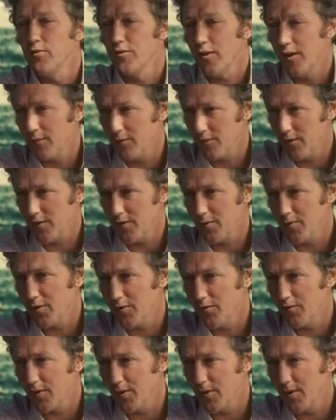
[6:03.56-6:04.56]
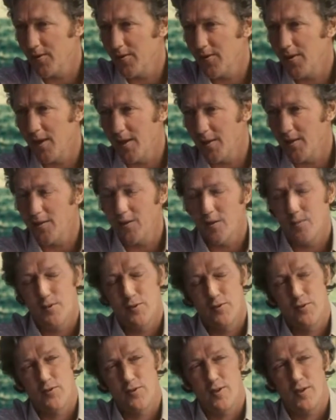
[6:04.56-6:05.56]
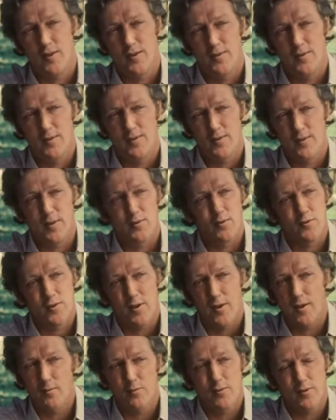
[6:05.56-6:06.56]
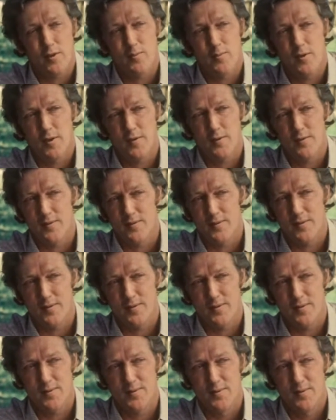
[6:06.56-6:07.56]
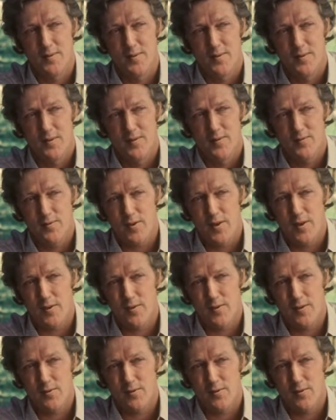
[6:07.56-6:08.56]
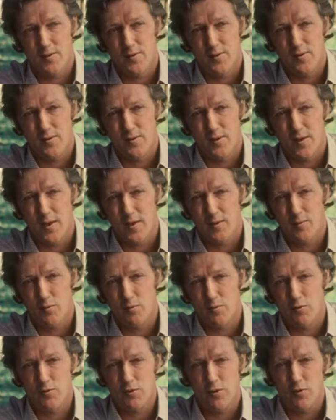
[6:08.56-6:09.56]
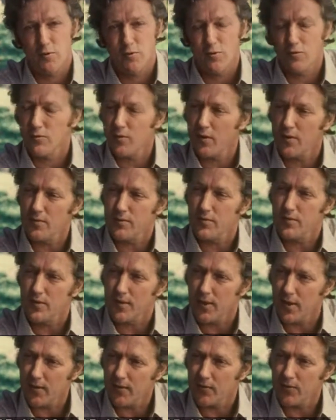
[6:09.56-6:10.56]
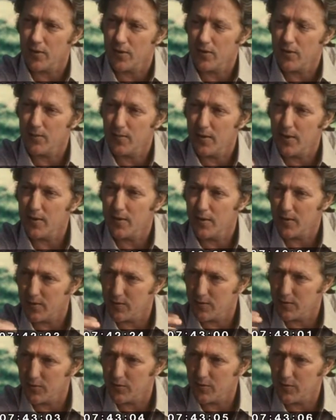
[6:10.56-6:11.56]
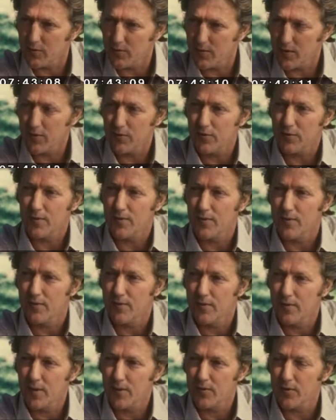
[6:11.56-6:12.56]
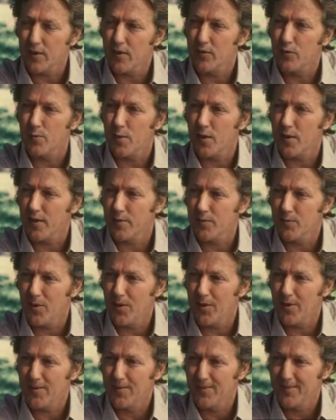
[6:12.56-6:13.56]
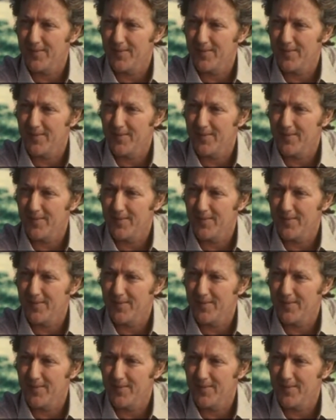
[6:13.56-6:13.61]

South Vietnamese side, the anti-communist side. Other times I might uh, find that the argument was just as strong for the other side, depending on the situation. Nothing is black and white.